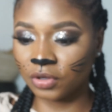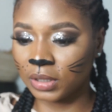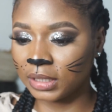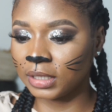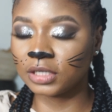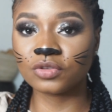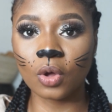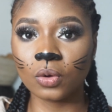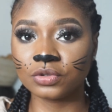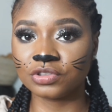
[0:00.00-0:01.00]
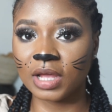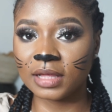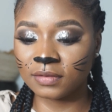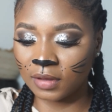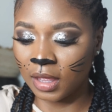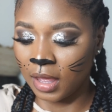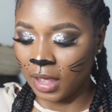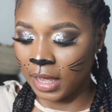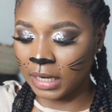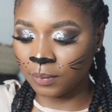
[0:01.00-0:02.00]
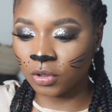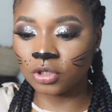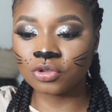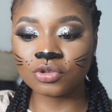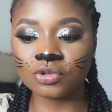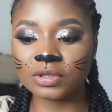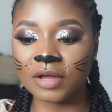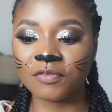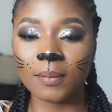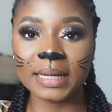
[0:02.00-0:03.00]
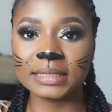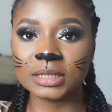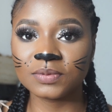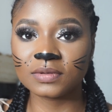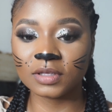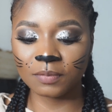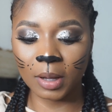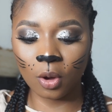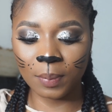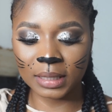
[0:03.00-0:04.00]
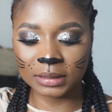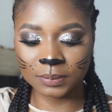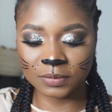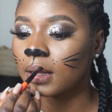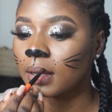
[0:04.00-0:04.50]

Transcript: gel liner. It's called Jazz, and I'm going to use that for my lipstick, my upper lips.